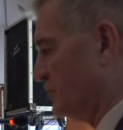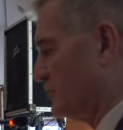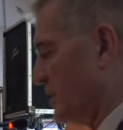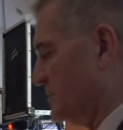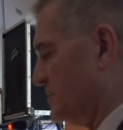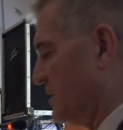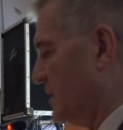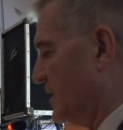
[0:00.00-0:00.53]
so
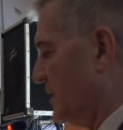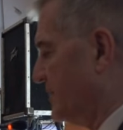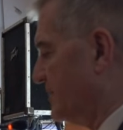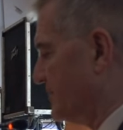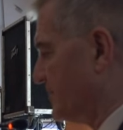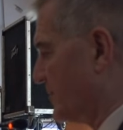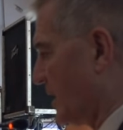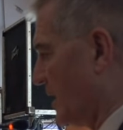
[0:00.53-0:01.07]
tragically
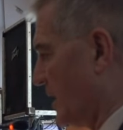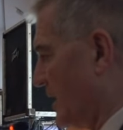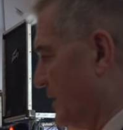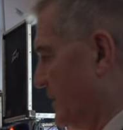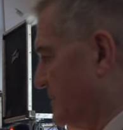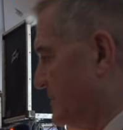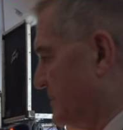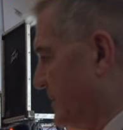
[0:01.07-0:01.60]

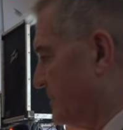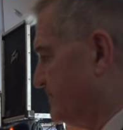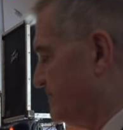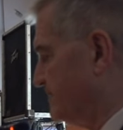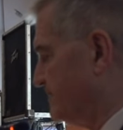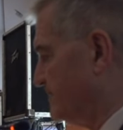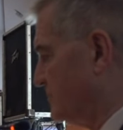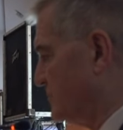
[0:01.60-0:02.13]
and
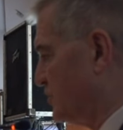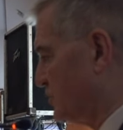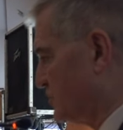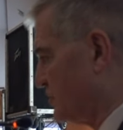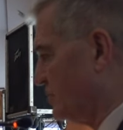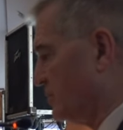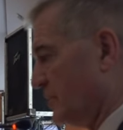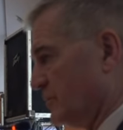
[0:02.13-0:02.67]
just
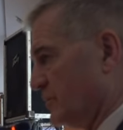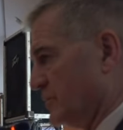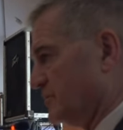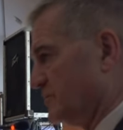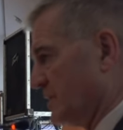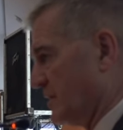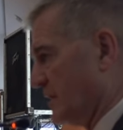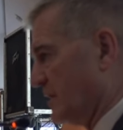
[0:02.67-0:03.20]
remember him
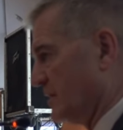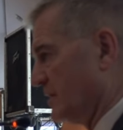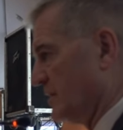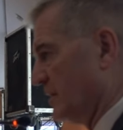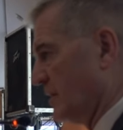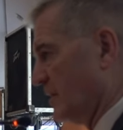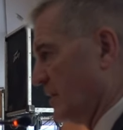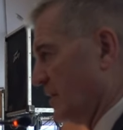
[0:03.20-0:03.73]
today
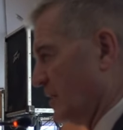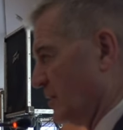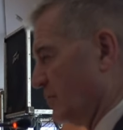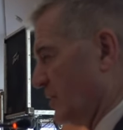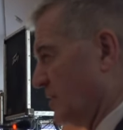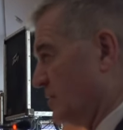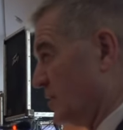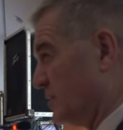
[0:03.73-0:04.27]

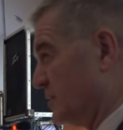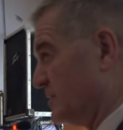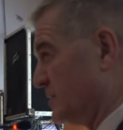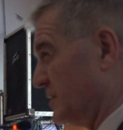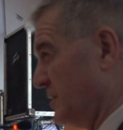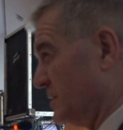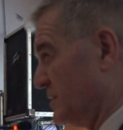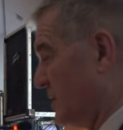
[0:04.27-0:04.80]

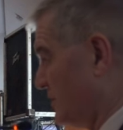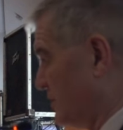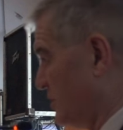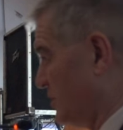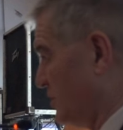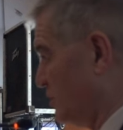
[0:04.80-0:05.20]
because he has left a